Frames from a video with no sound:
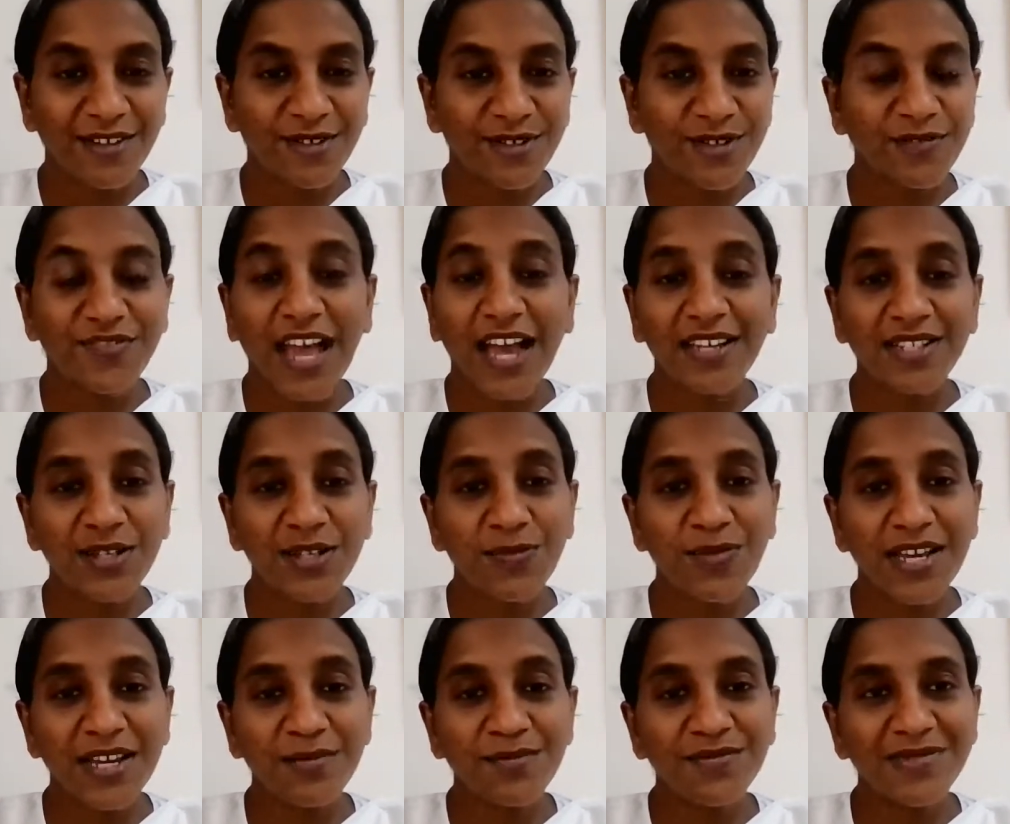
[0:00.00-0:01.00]
So if that's a
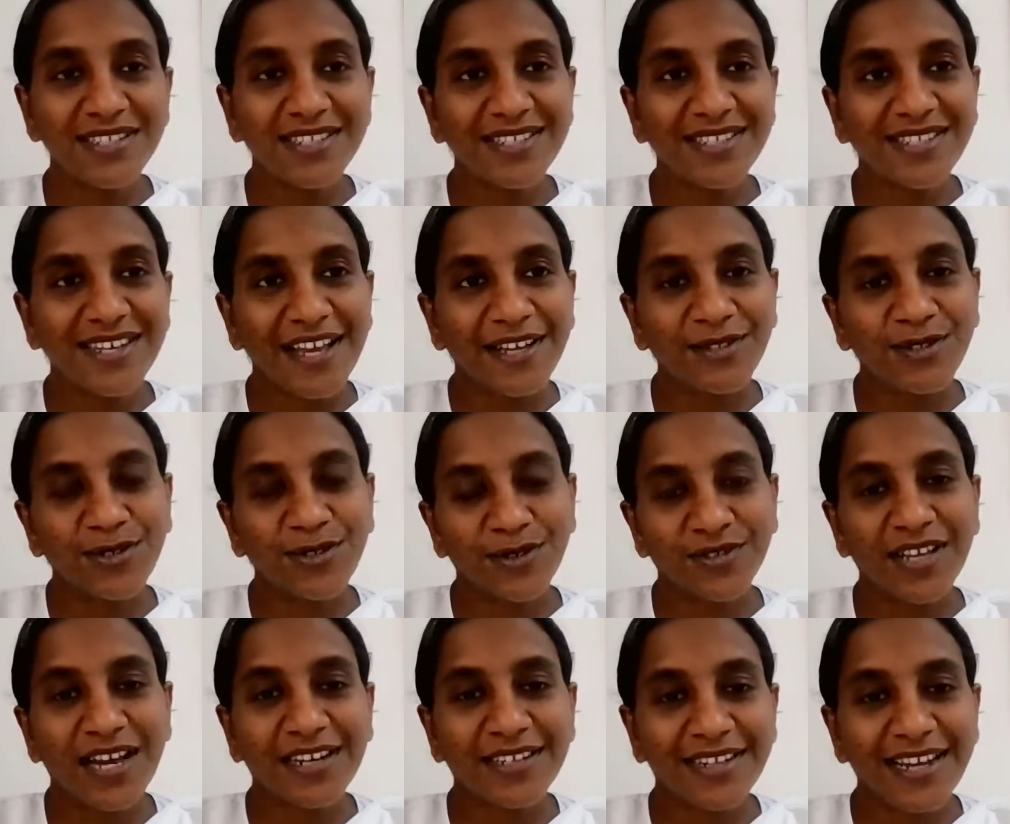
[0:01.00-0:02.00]
big mistake, so
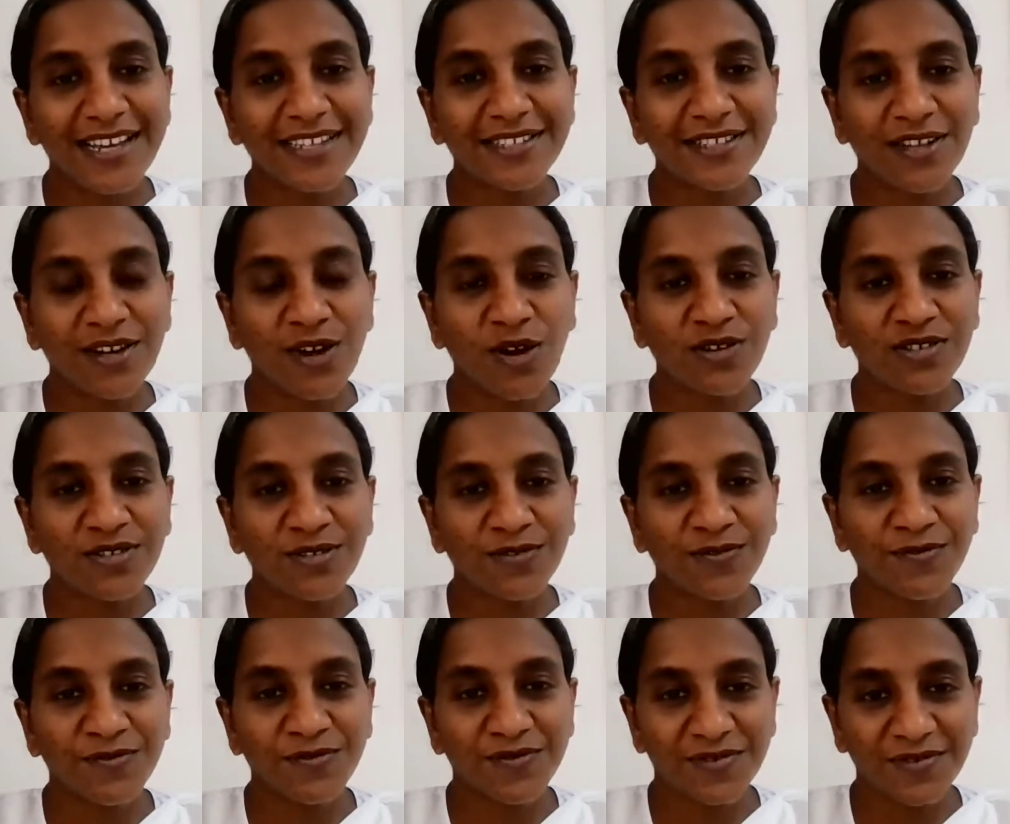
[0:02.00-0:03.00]
that takes a lot
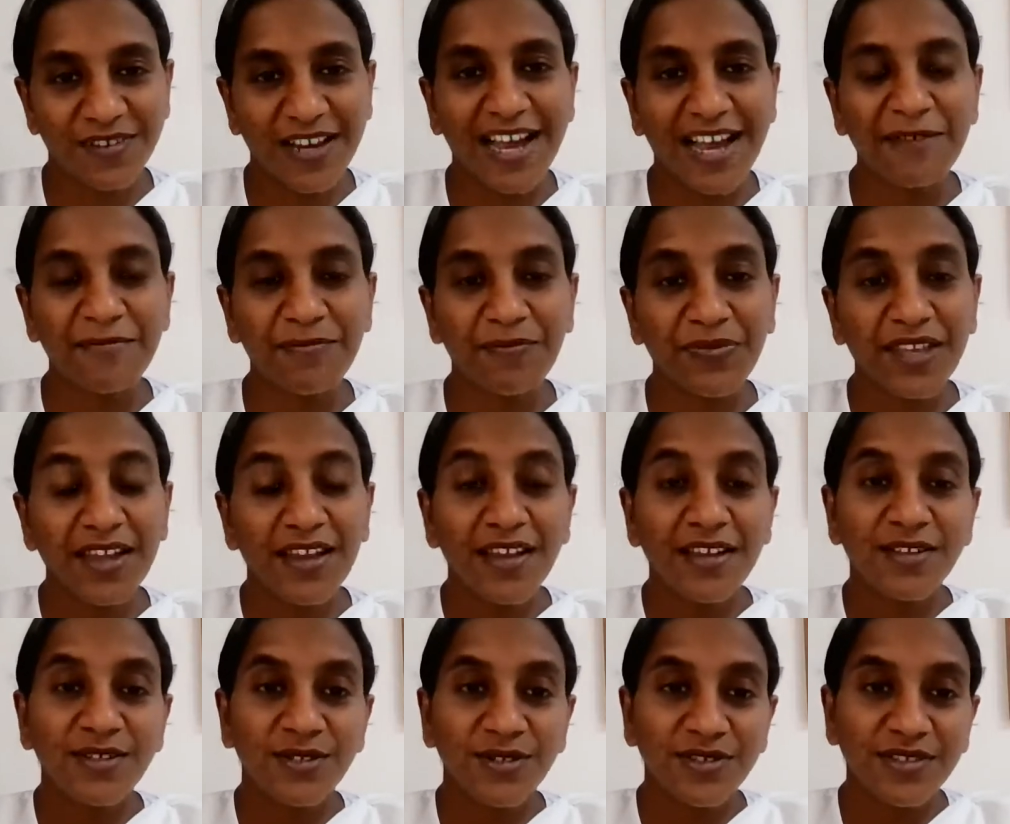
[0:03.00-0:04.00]
of time.
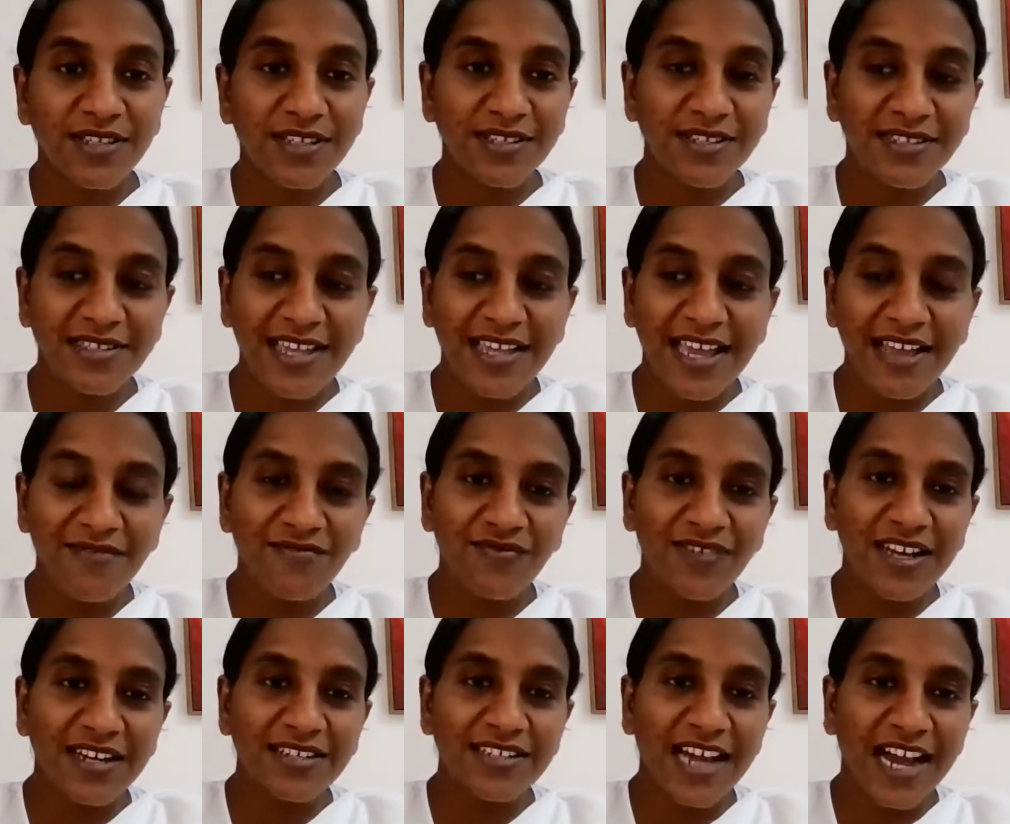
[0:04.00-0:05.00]
So in the same
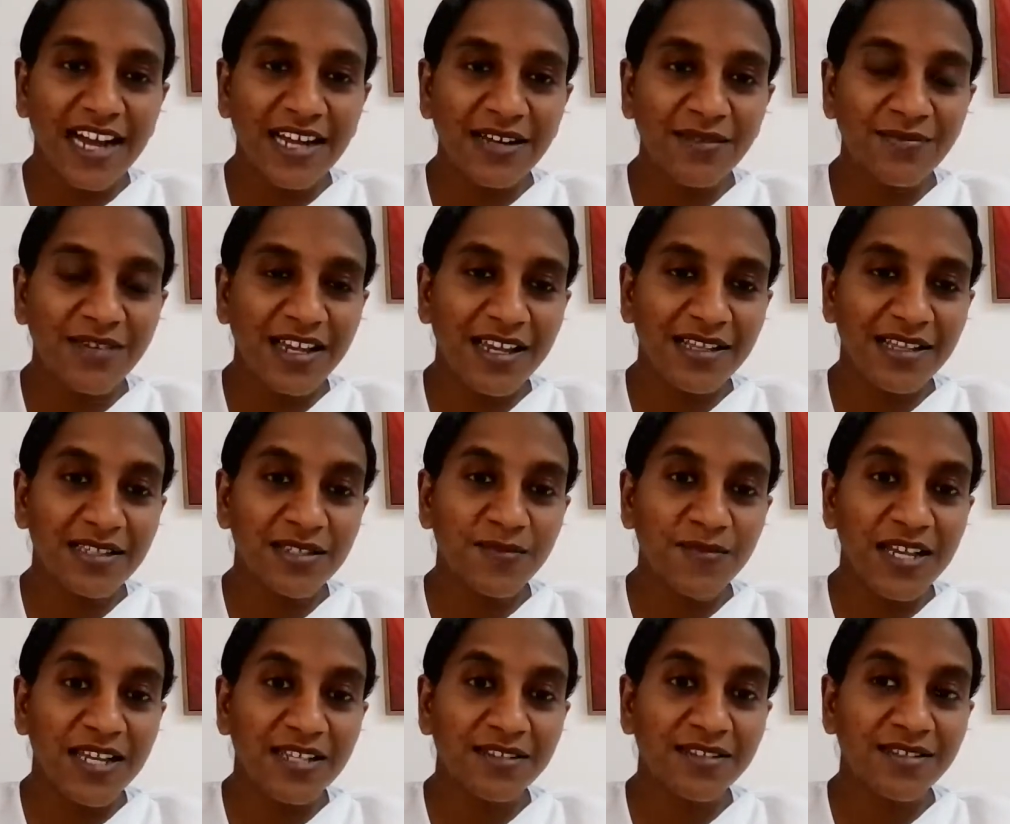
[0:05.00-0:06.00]
way, time
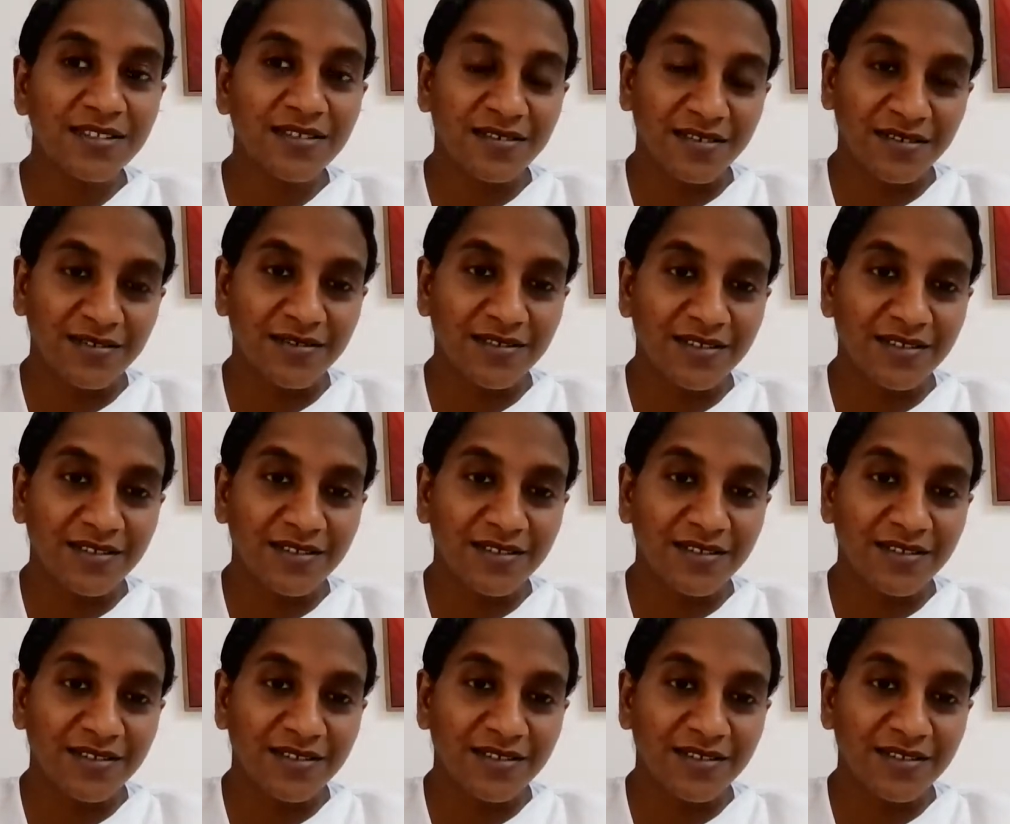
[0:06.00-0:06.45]
heals means